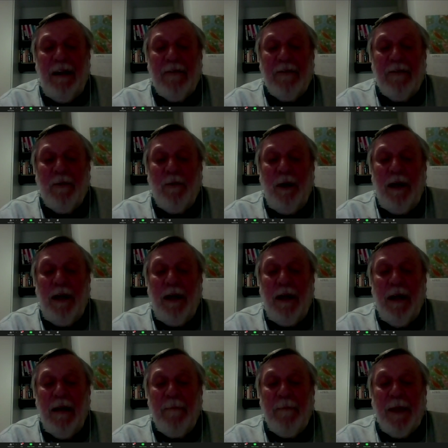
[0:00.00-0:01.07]
for winning
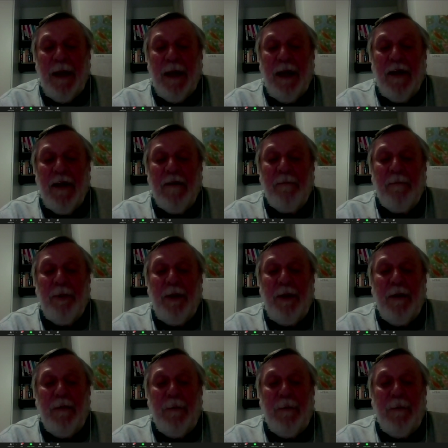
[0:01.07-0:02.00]
our young pe-